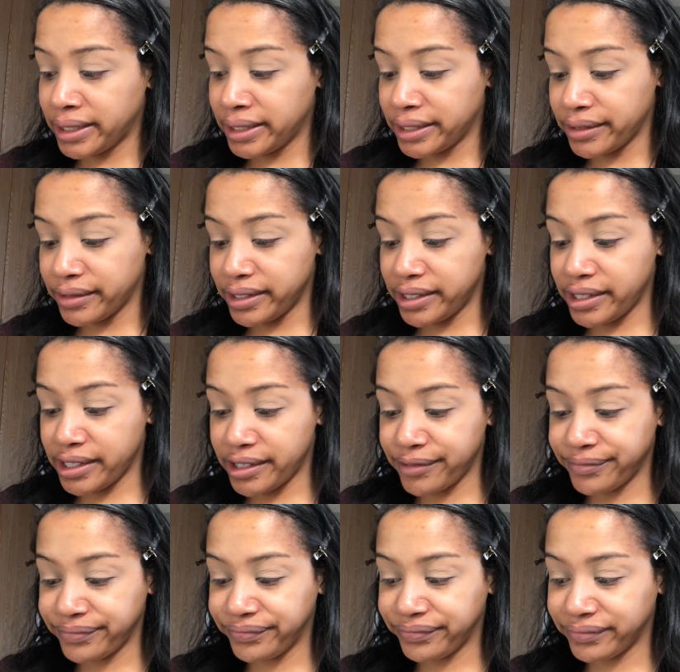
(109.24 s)
You didn't know?
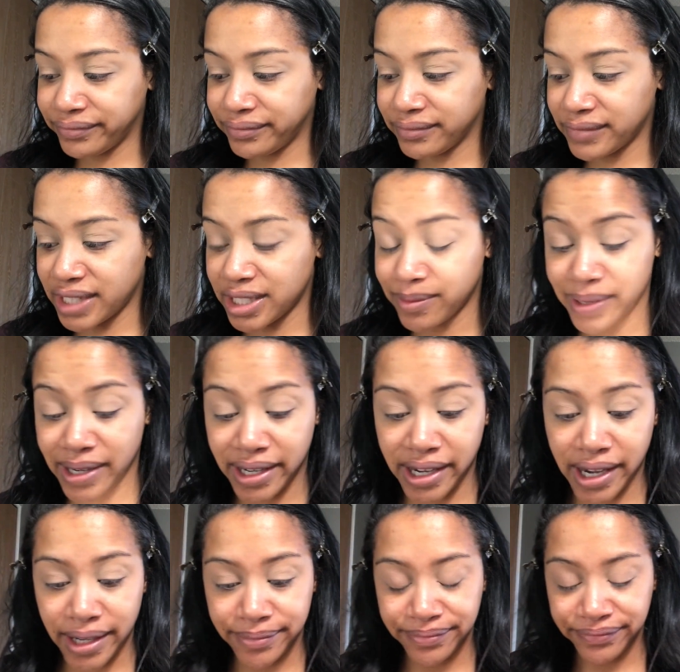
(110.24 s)
That's what I
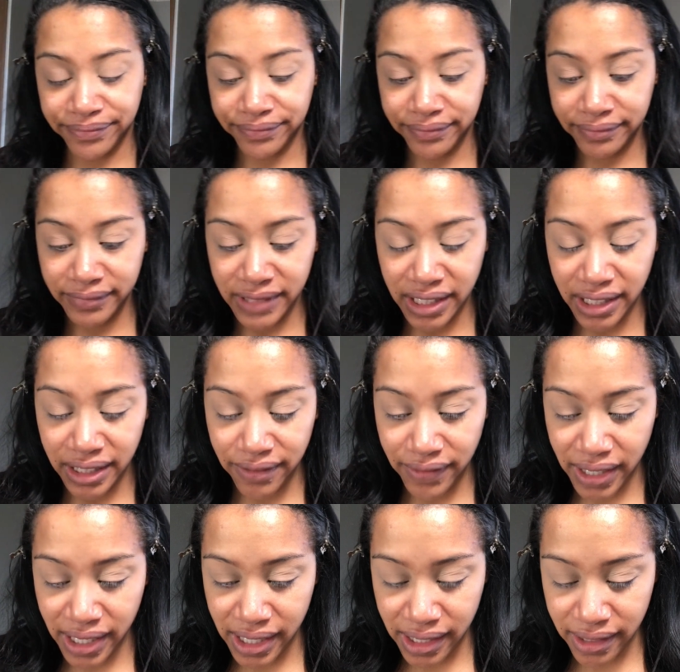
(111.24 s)
got. Love
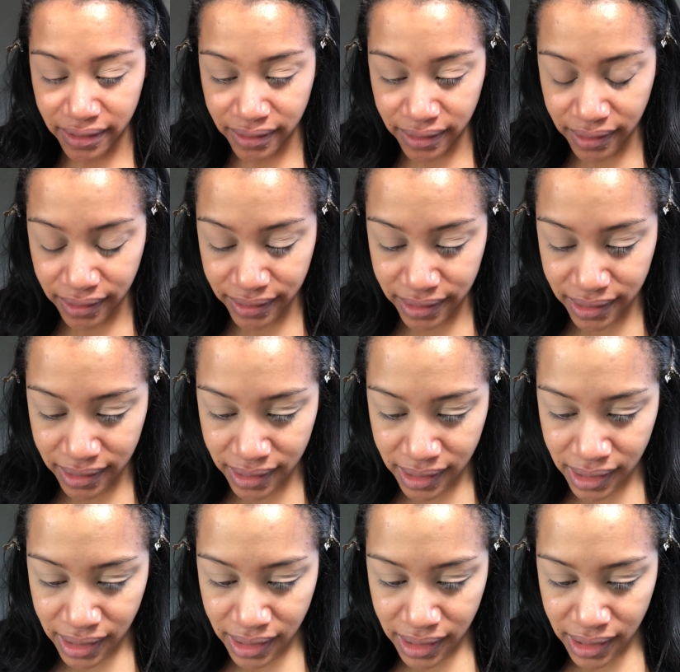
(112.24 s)
Handles.
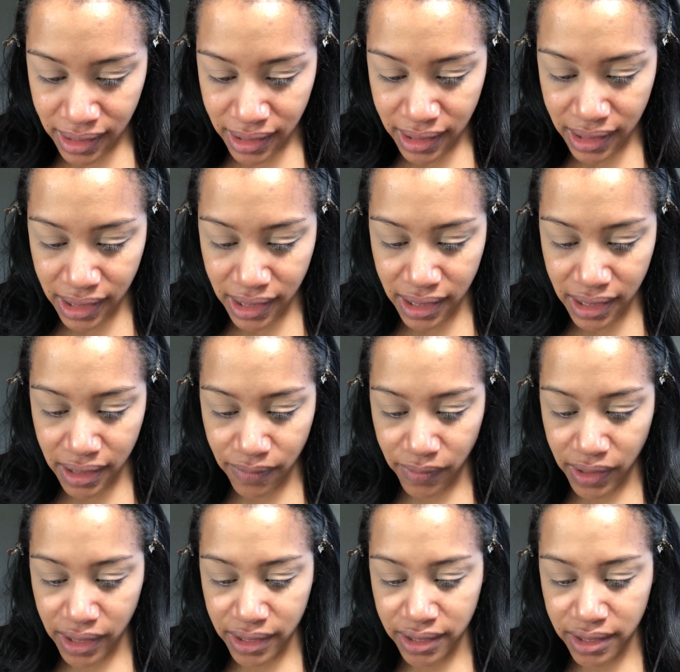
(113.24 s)
Okay, and
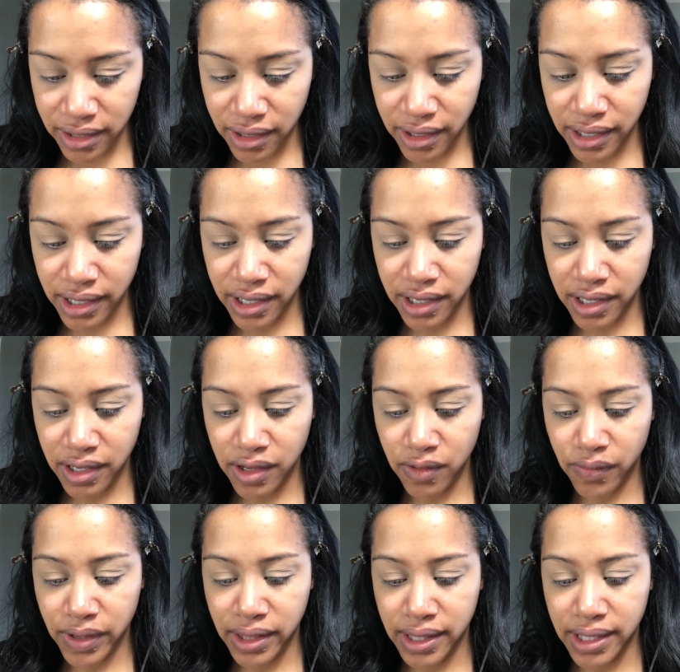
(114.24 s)
we're gonna start in
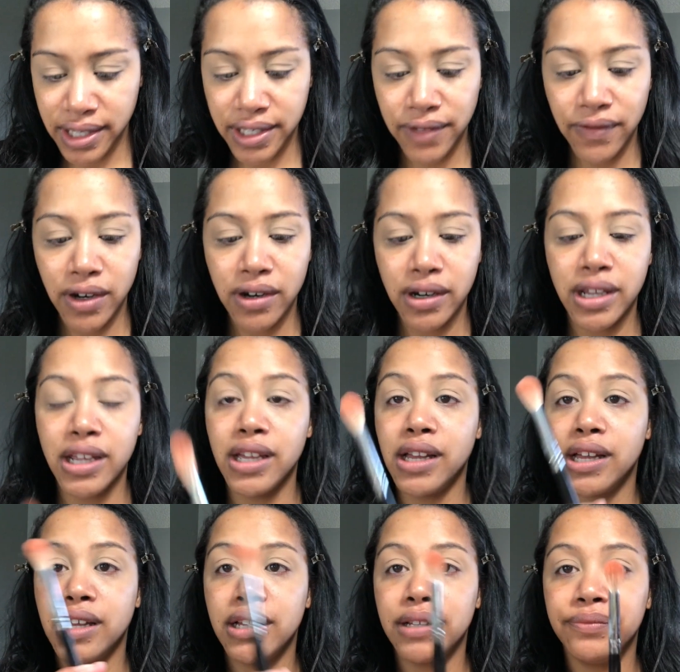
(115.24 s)
with this very
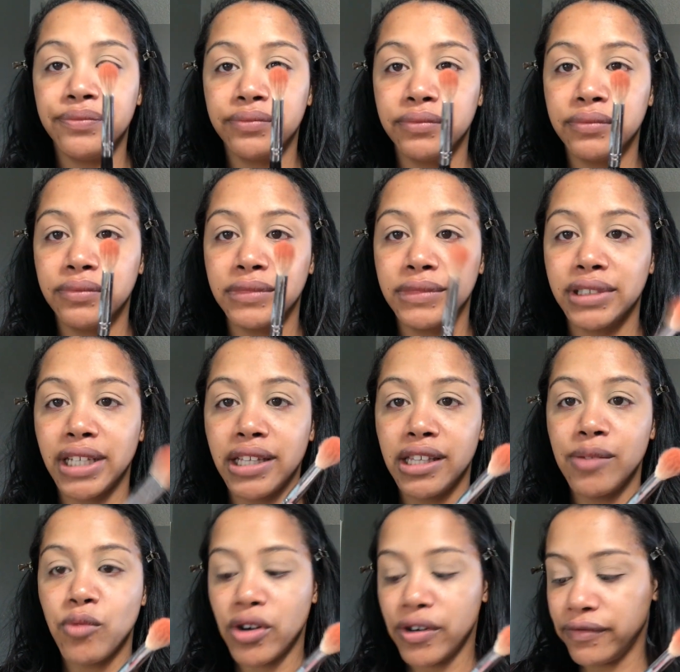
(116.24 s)
slightly
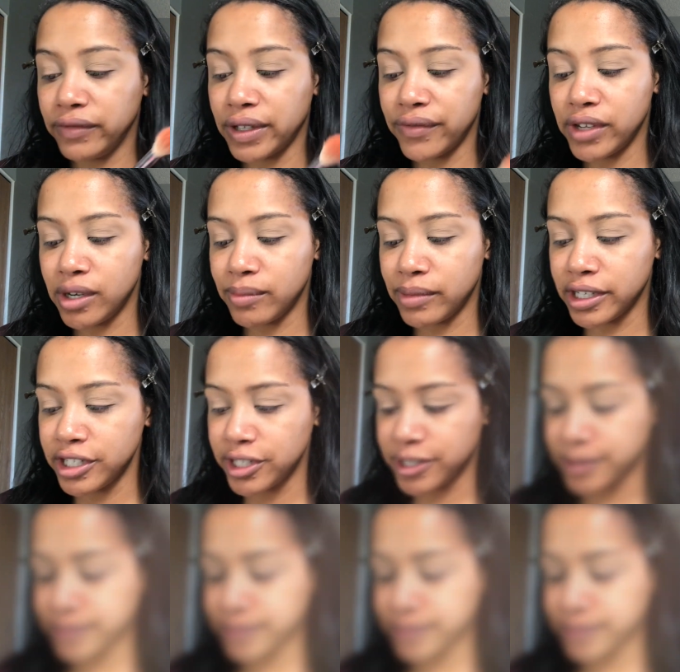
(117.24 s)
more fluffier brush